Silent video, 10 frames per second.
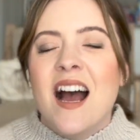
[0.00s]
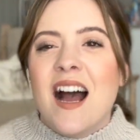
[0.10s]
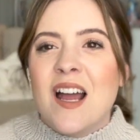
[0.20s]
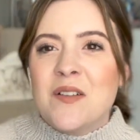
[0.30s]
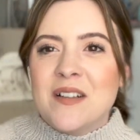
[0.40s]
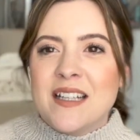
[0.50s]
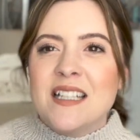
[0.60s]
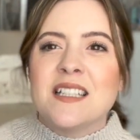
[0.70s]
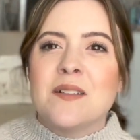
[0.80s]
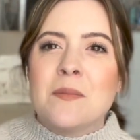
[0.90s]
I
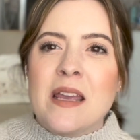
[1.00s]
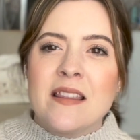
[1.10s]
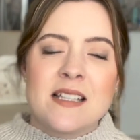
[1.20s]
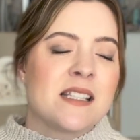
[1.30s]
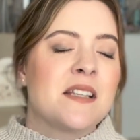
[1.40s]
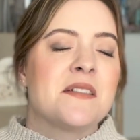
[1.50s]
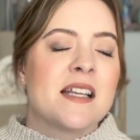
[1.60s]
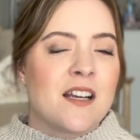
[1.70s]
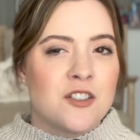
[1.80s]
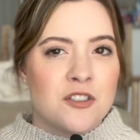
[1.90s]
would make the sleeves
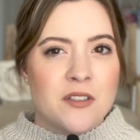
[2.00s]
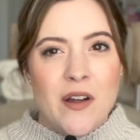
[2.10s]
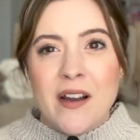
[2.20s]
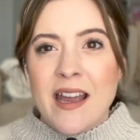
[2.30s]
extra long.